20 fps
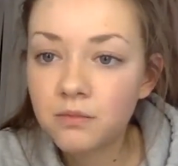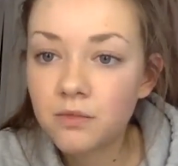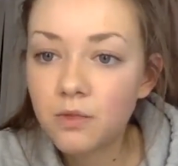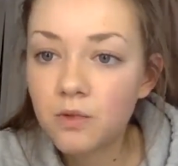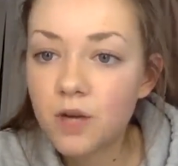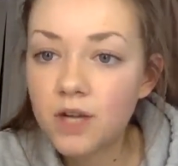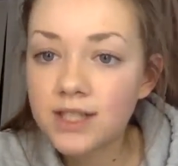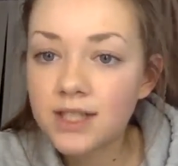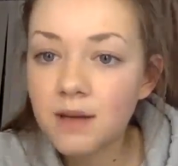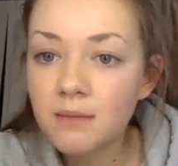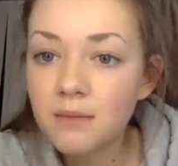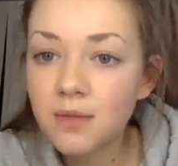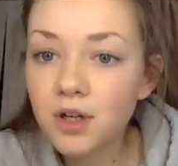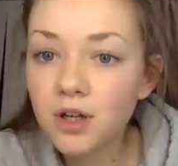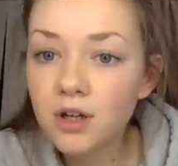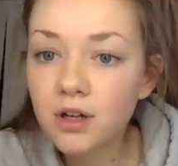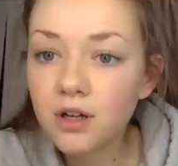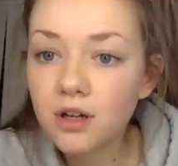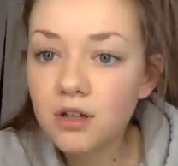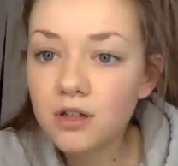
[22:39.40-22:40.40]
What exam
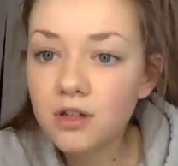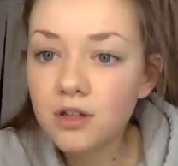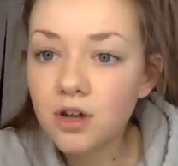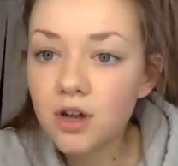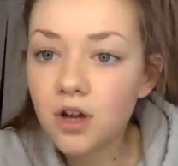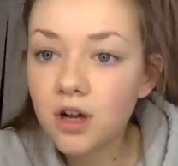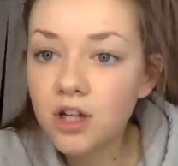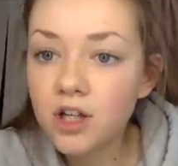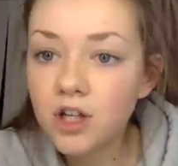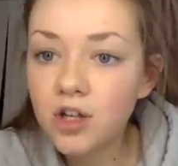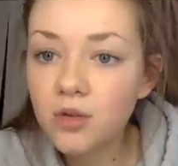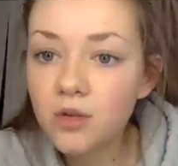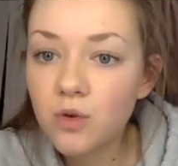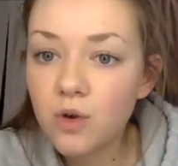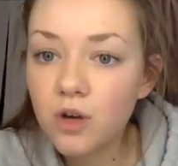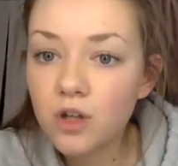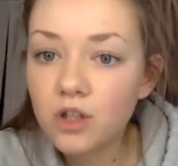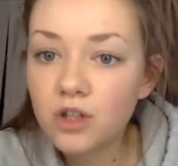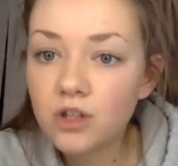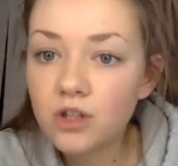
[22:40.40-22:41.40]
board are
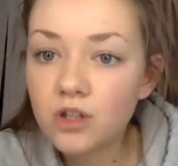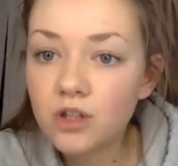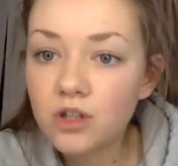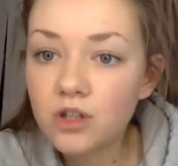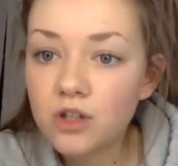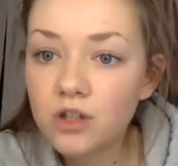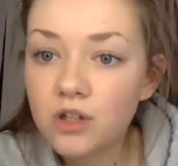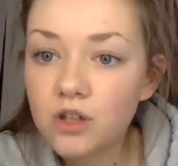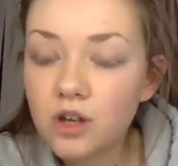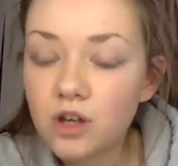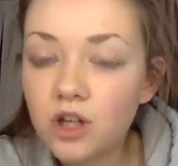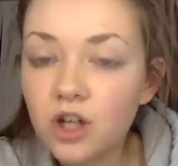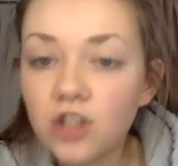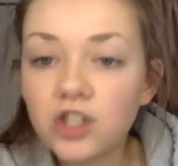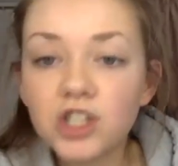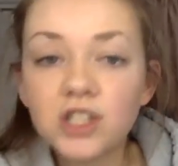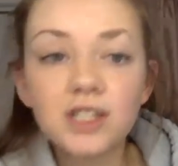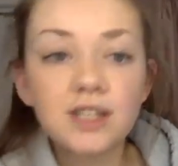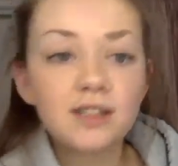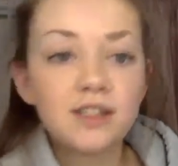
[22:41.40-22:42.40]
your
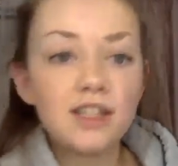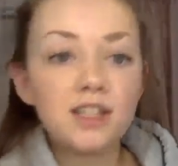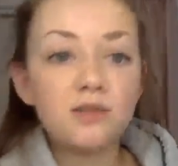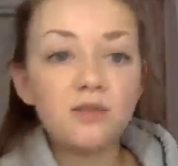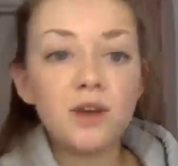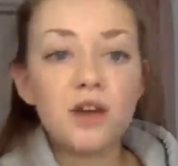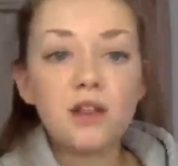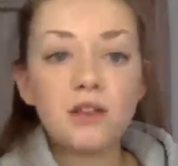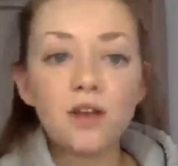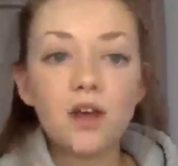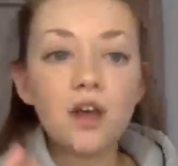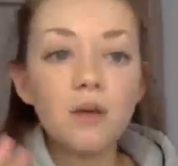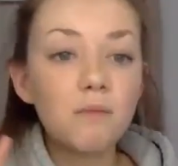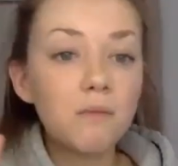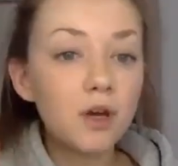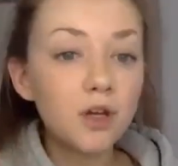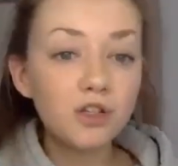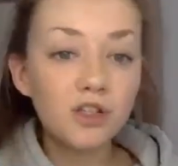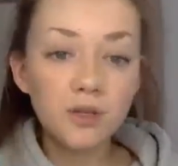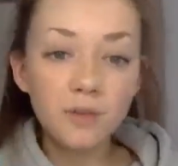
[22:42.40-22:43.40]
GCSEs with?
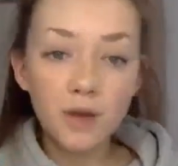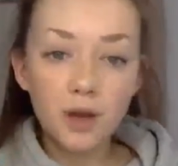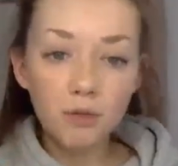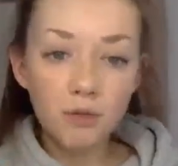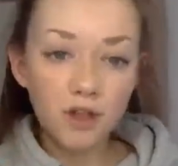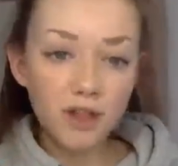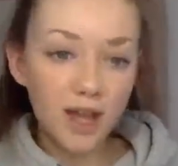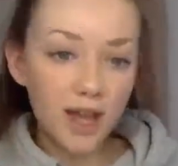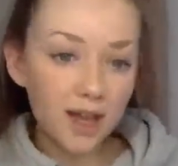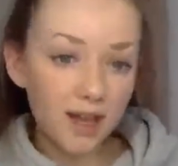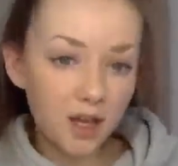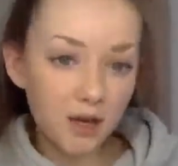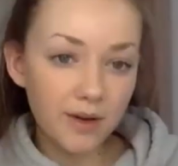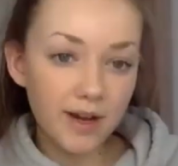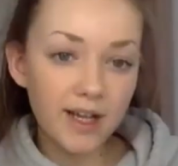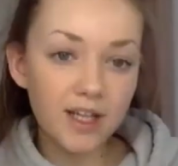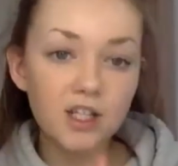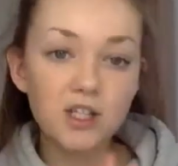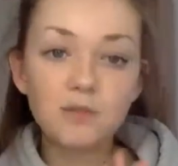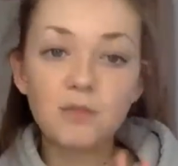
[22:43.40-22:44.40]
Most of them are with
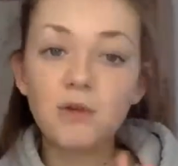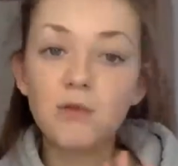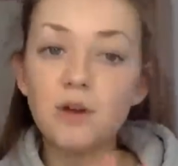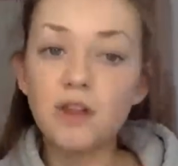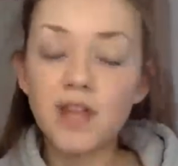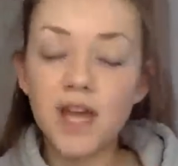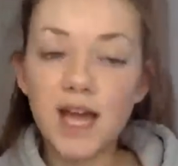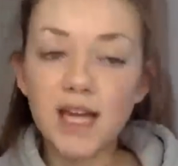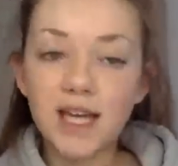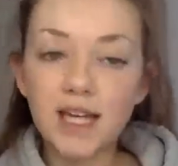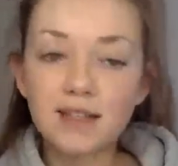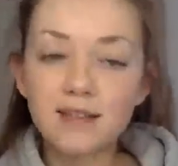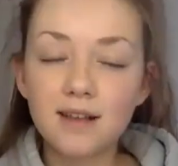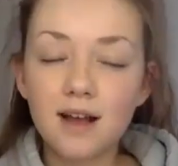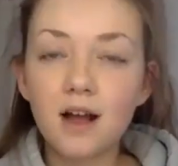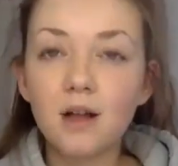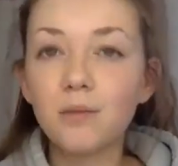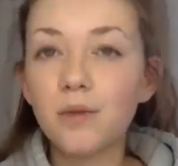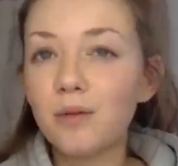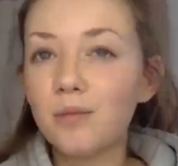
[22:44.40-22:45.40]
AQA, some are with
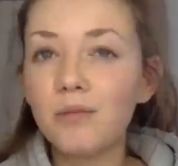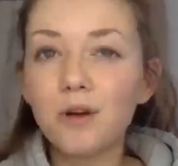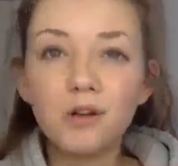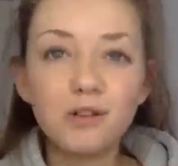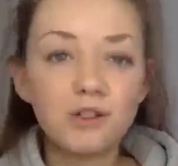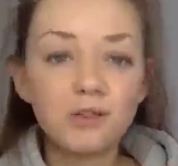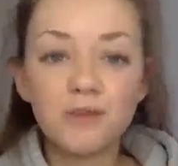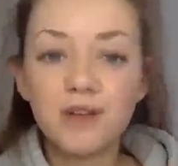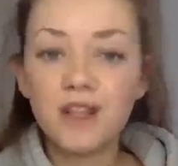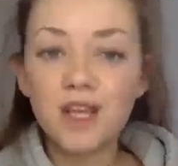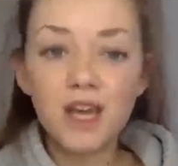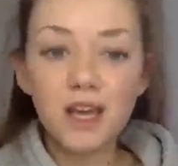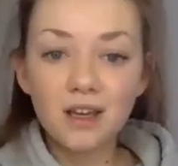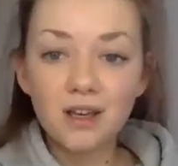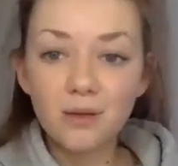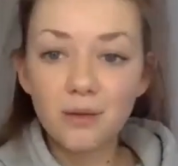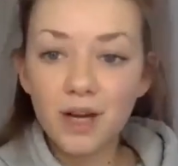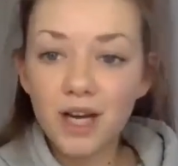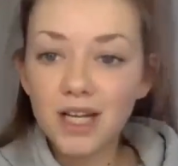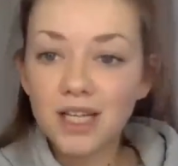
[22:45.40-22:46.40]
EdXL, but most are with
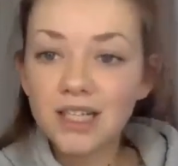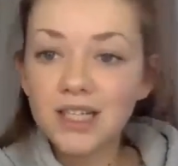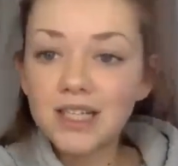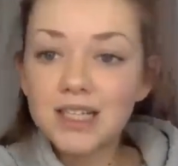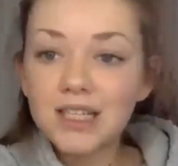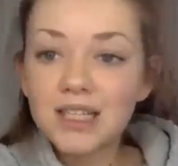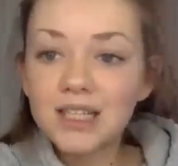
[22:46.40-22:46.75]
AQA.